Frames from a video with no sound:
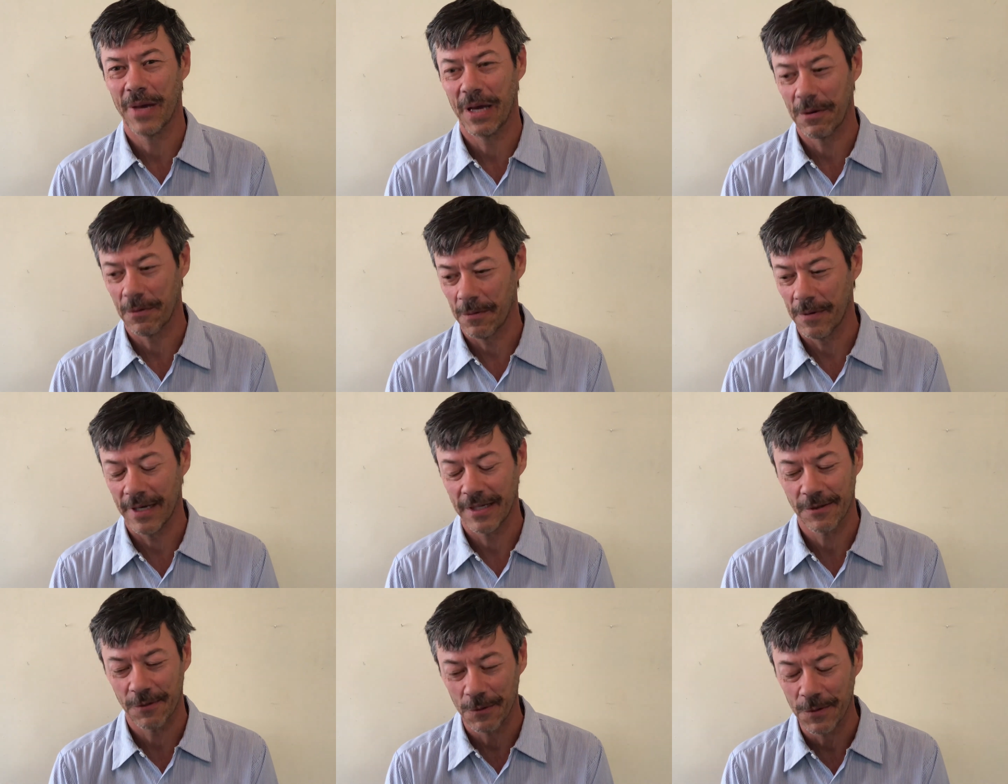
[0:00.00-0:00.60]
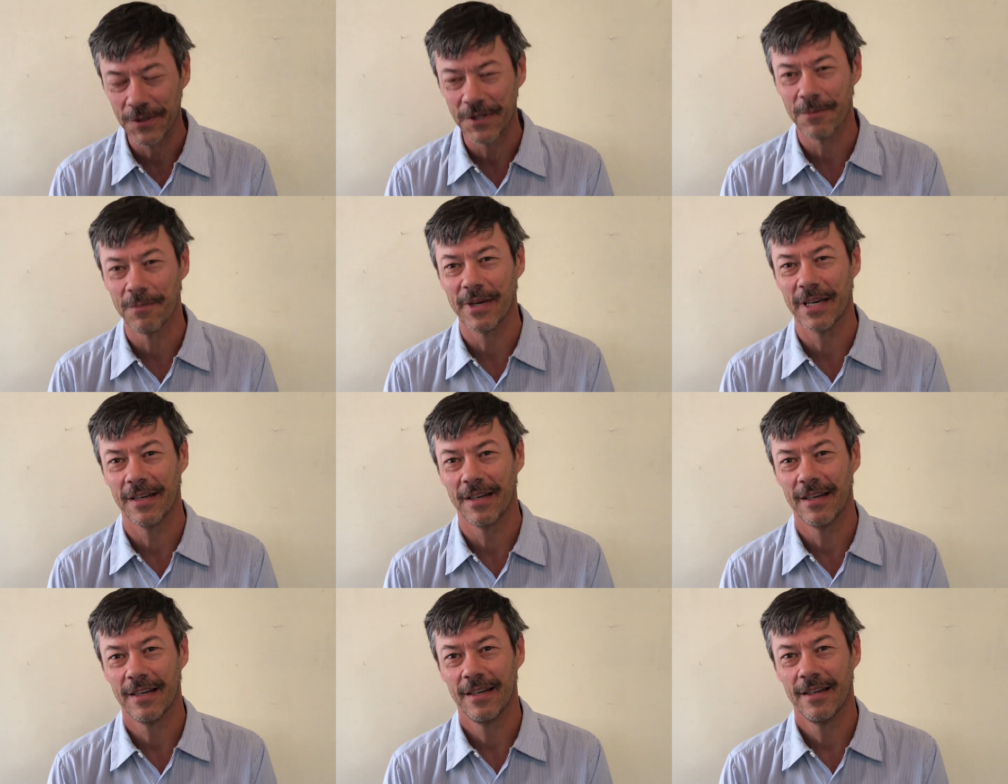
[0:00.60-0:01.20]
Pero
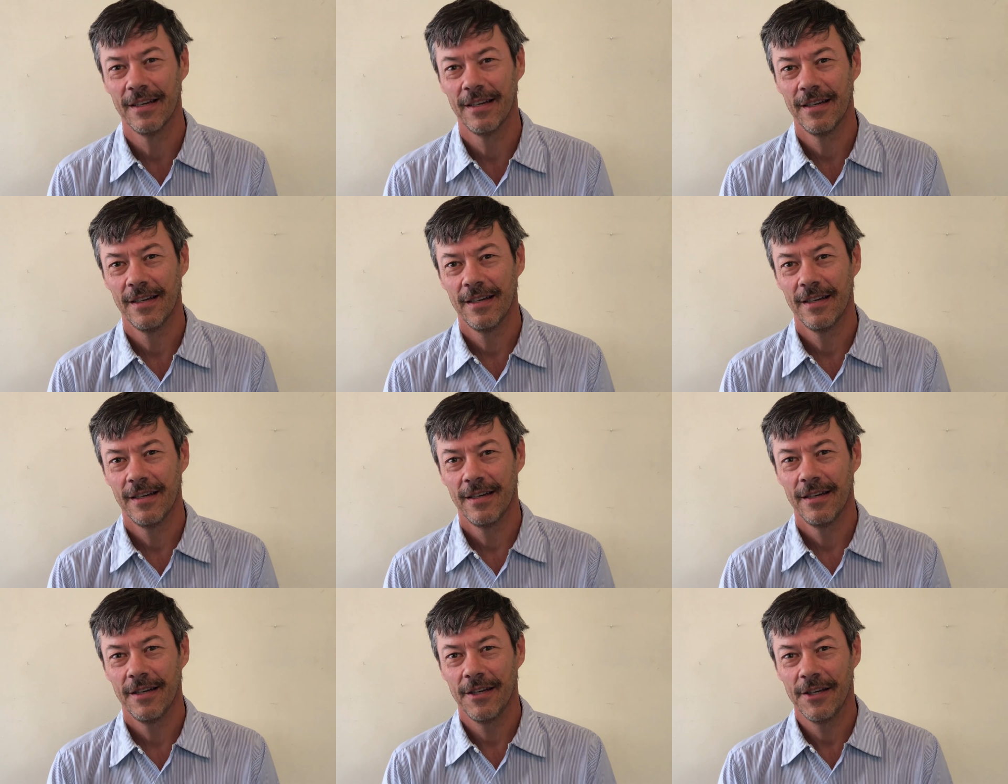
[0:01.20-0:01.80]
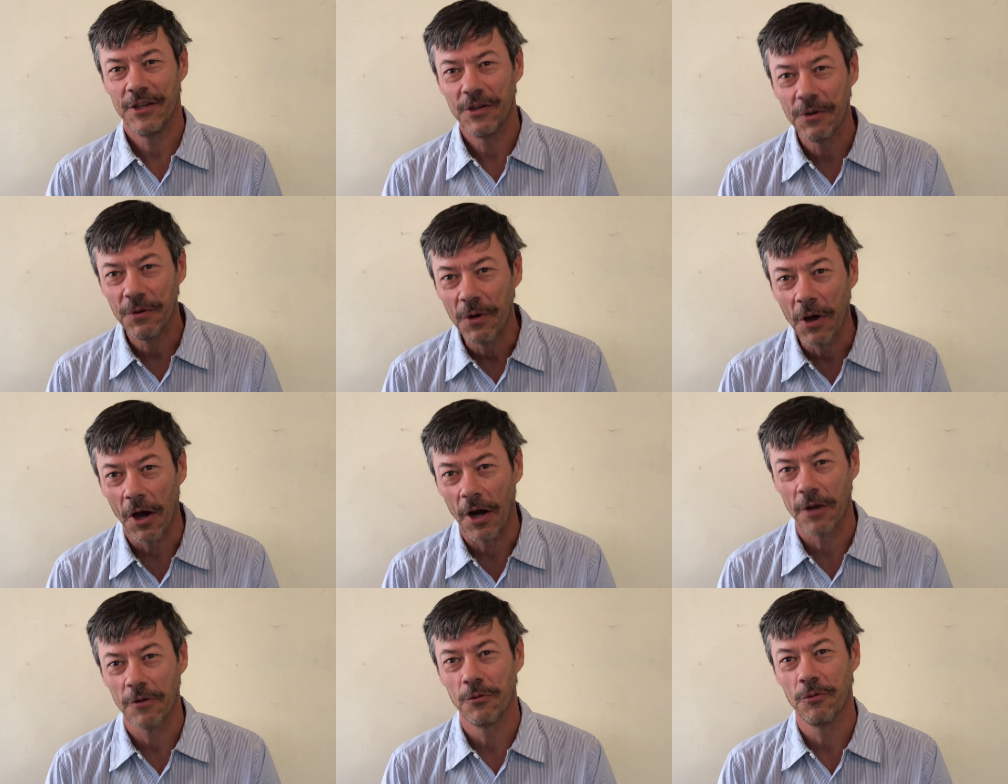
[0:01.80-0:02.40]
escúchame, you
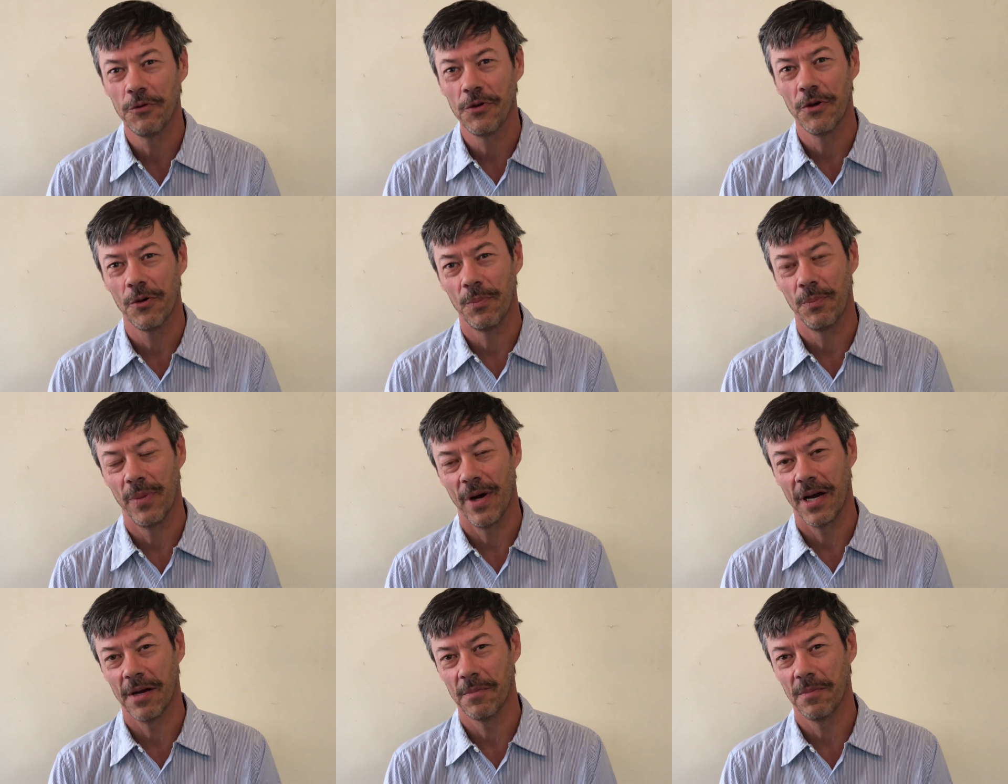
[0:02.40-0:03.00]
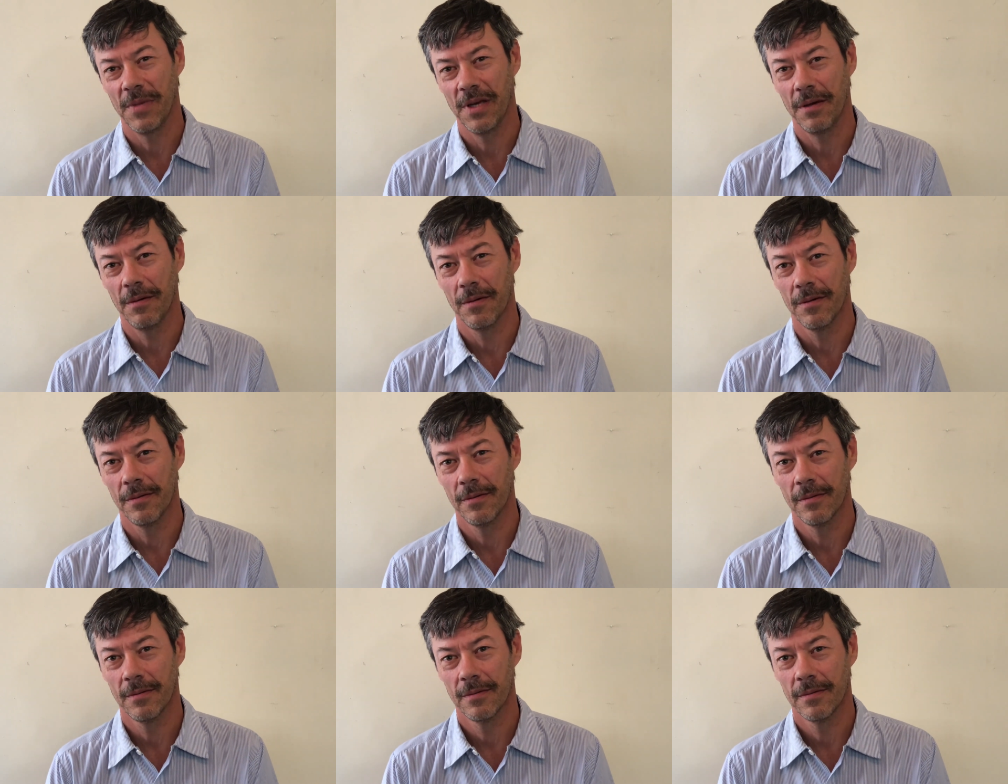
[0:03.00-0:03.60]
gotta do your part,
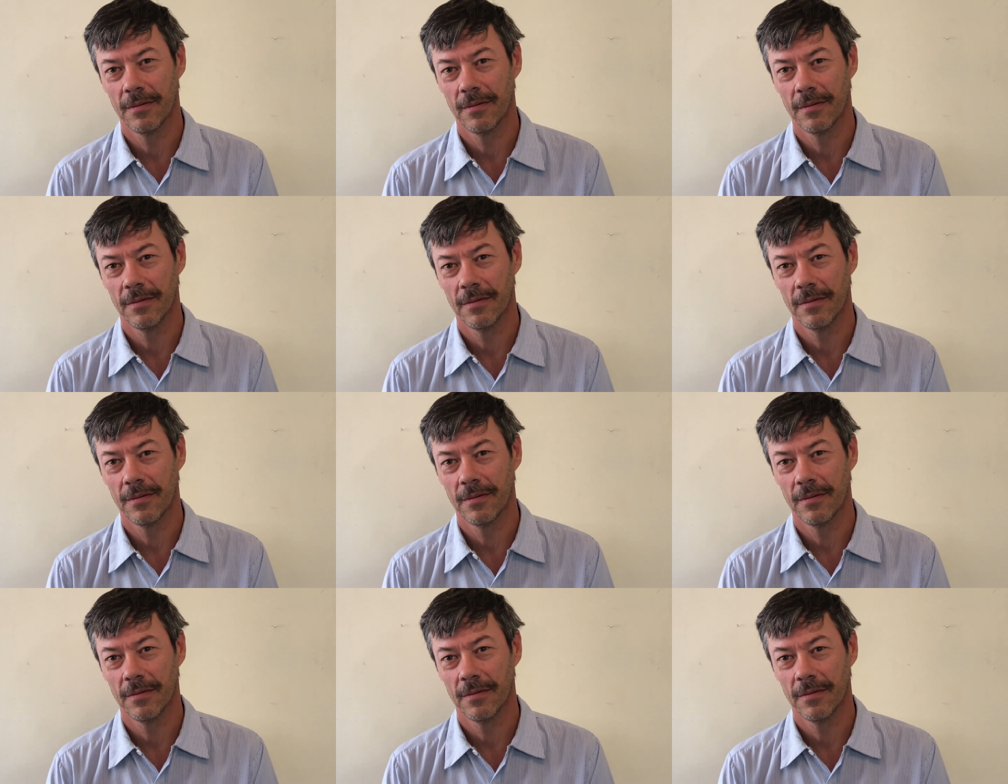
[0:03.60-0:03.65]
mijo.